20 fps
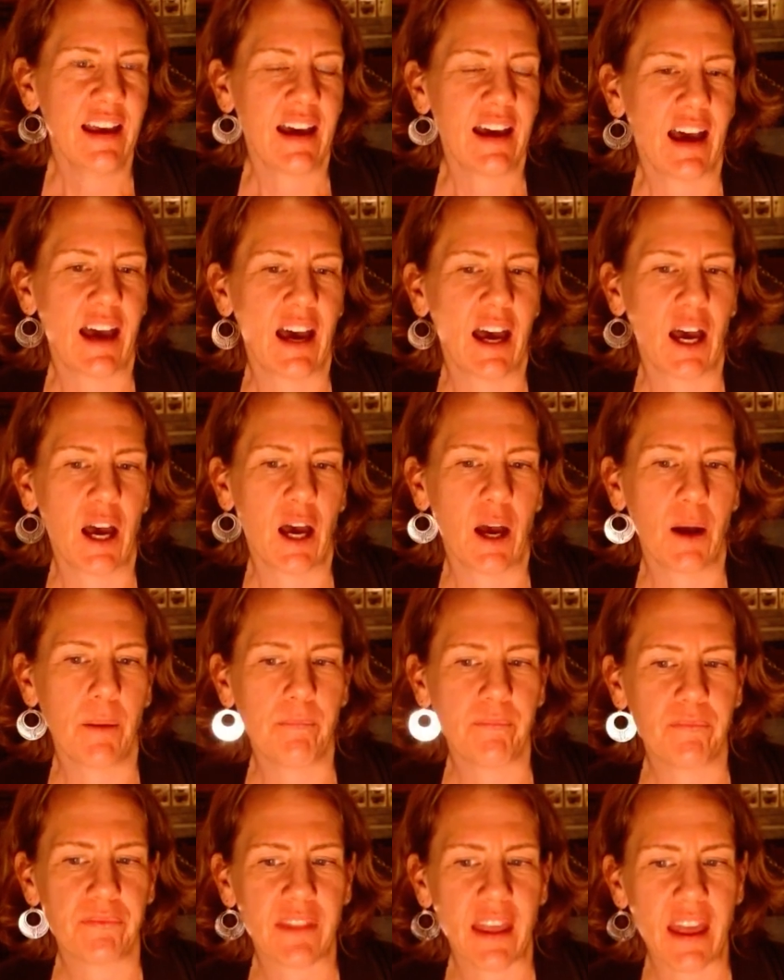Um,
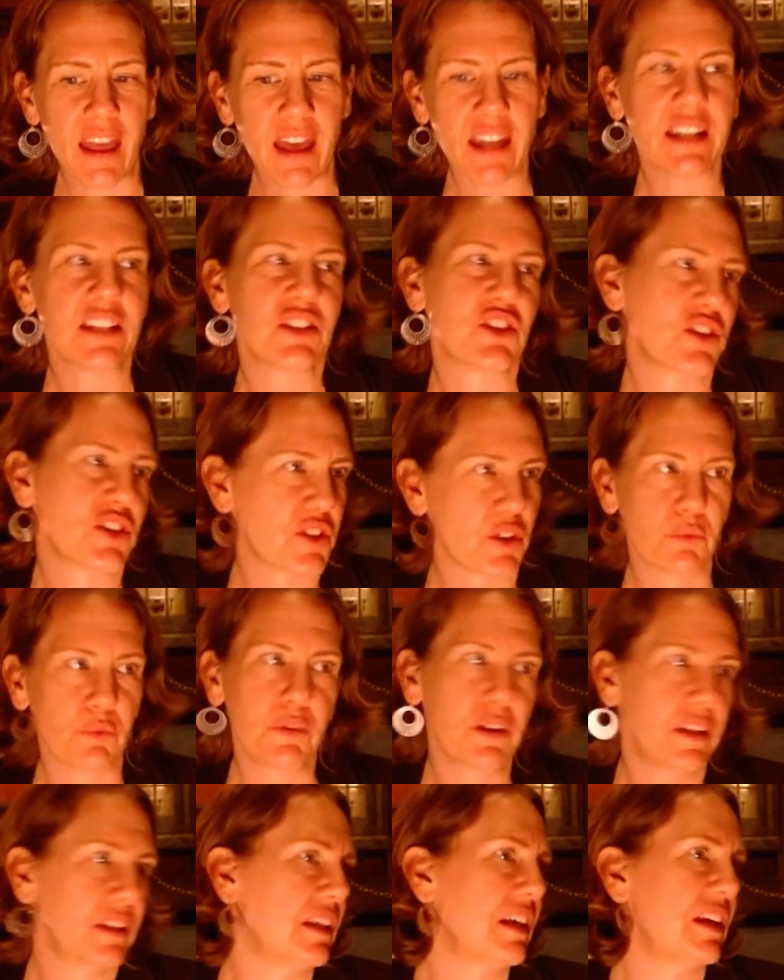and it's just a
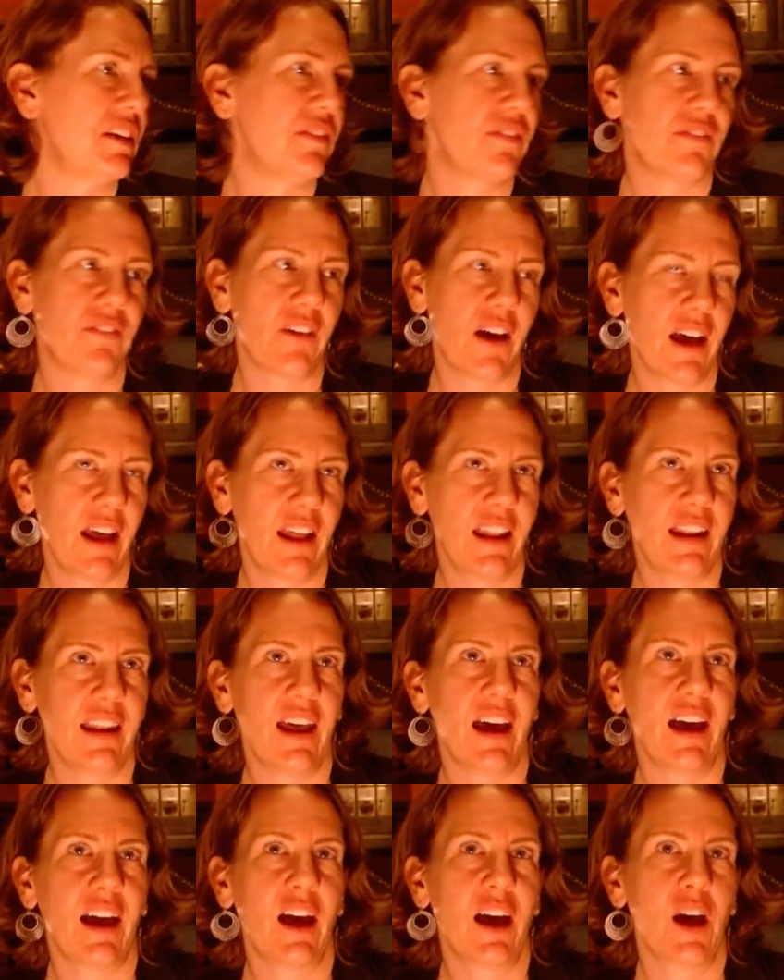really fun
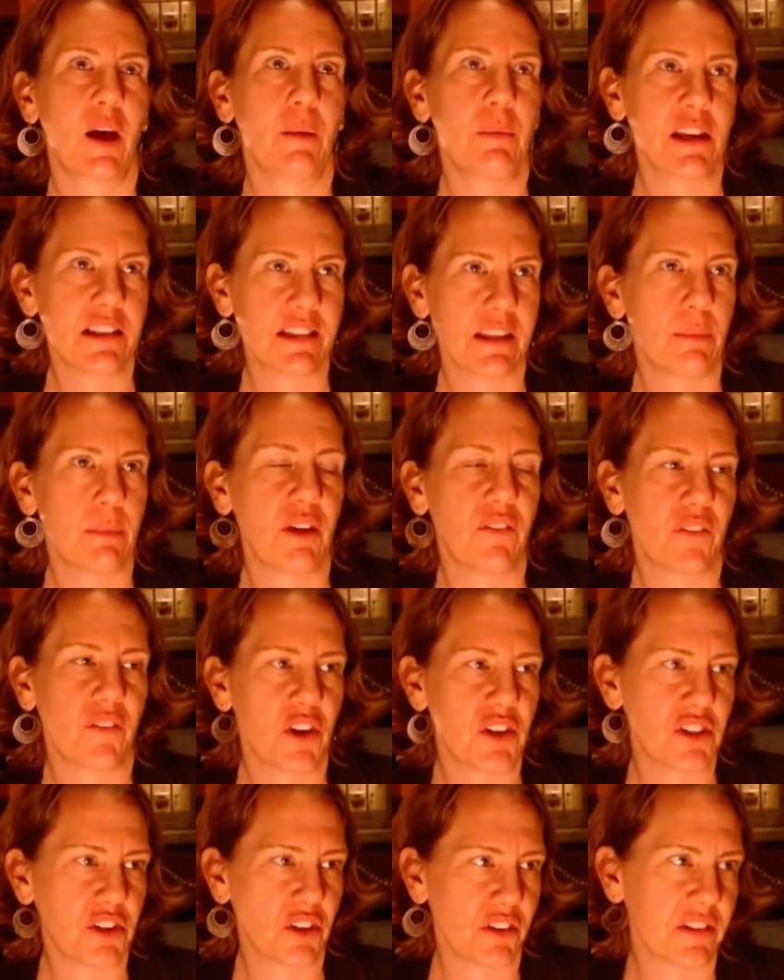um, exhibit for
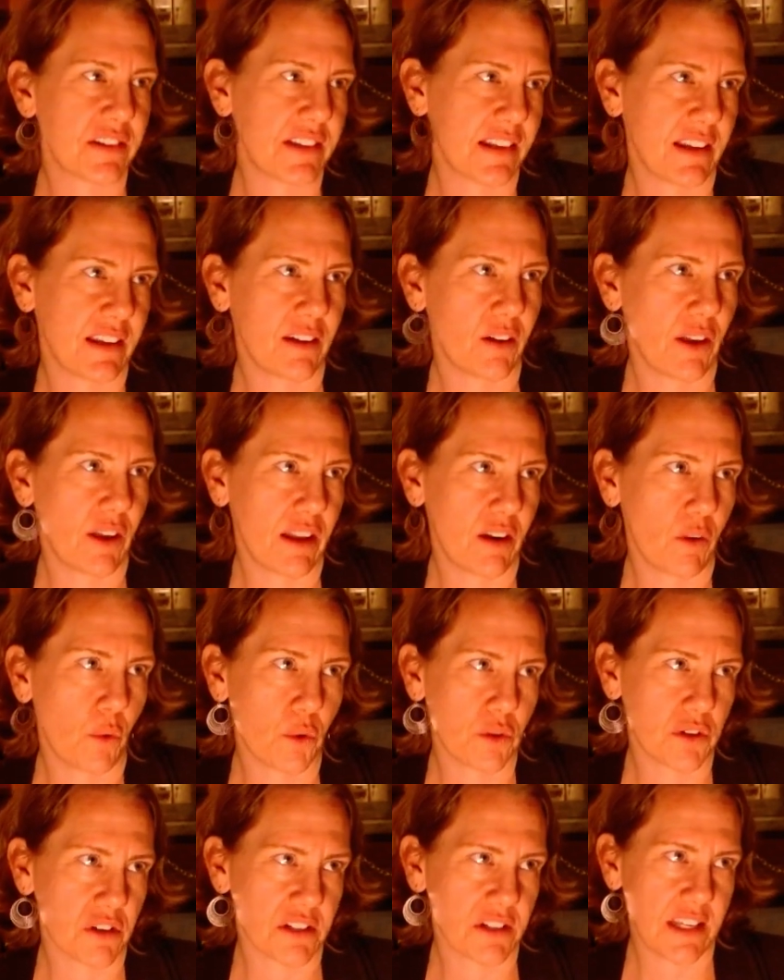adults and, and
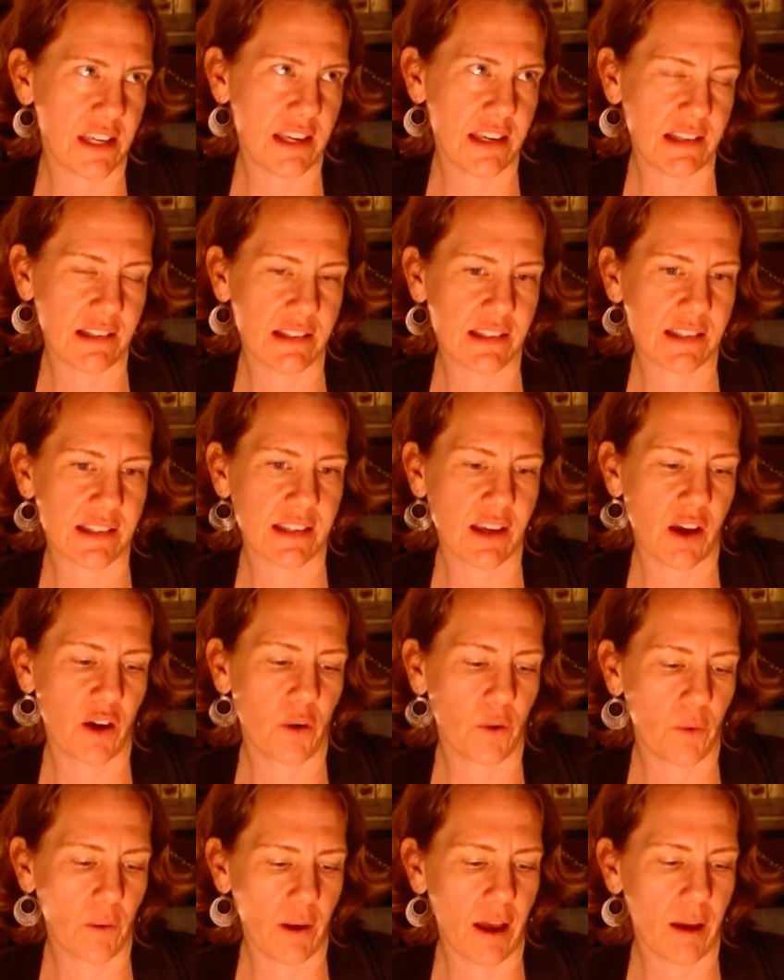older teens.
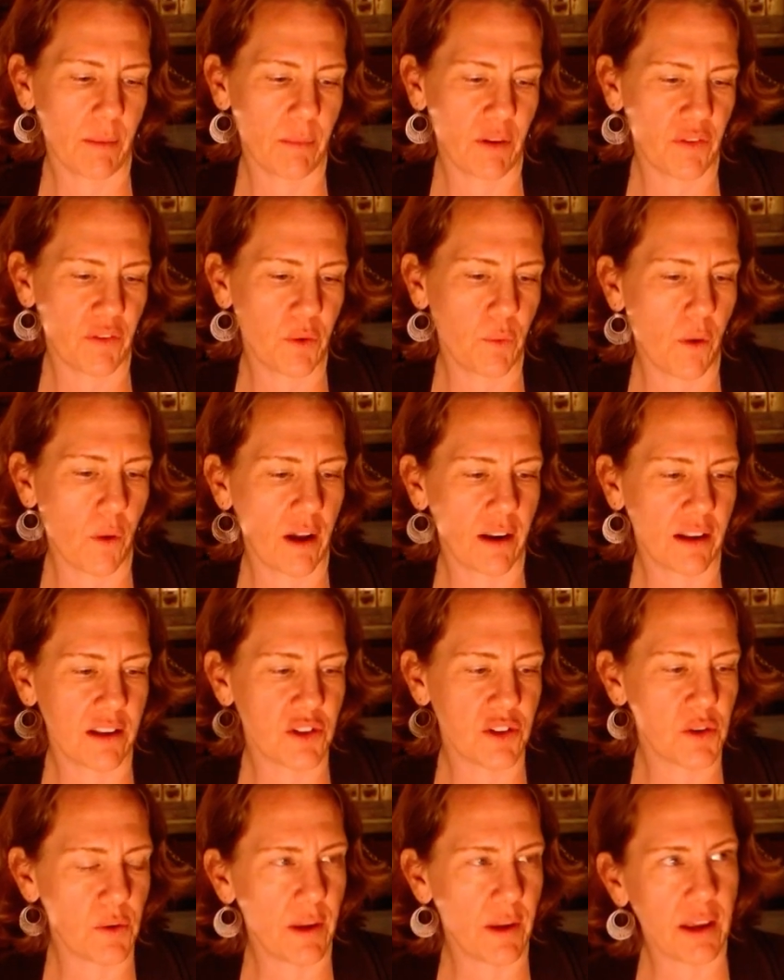So um, if you want to
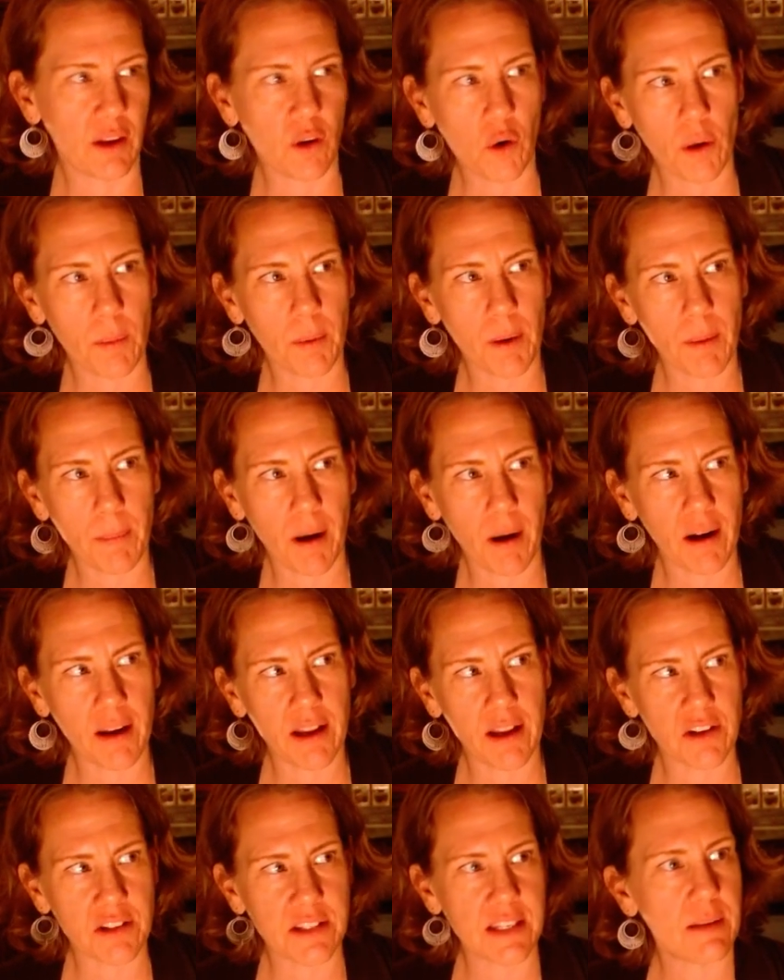do a corporate
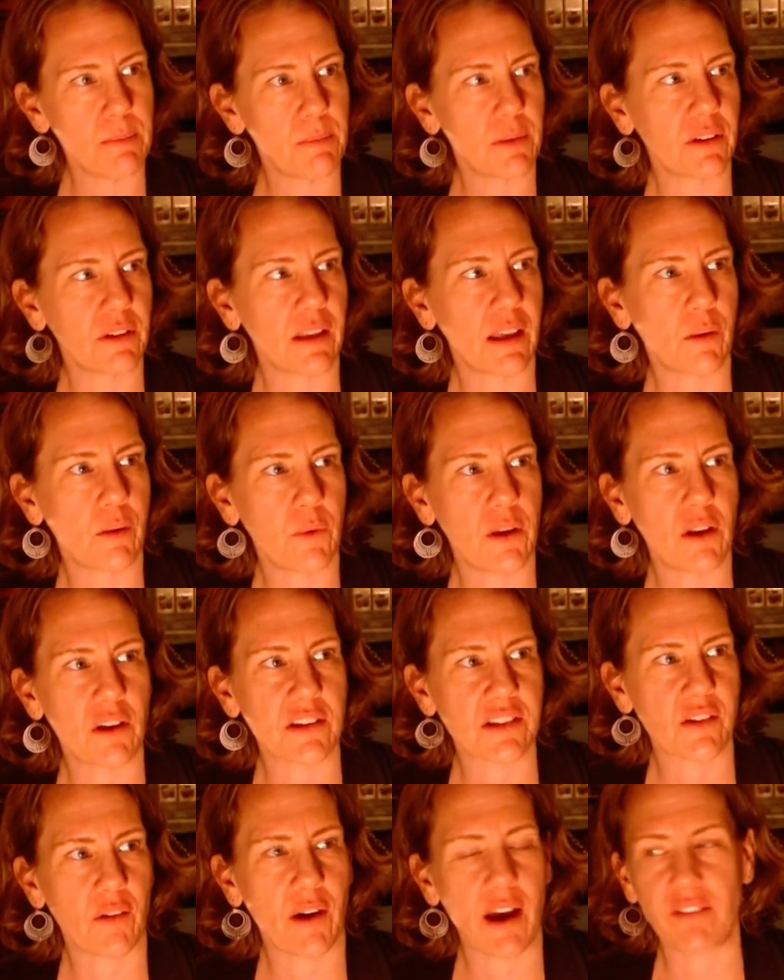party or team building, we
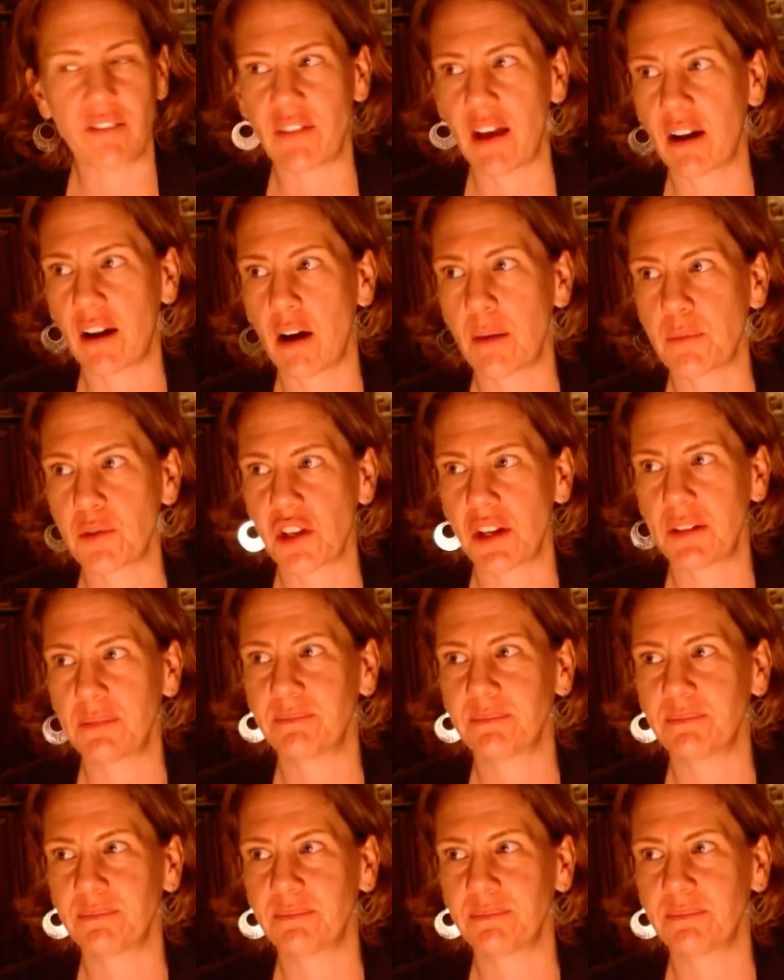also have that option.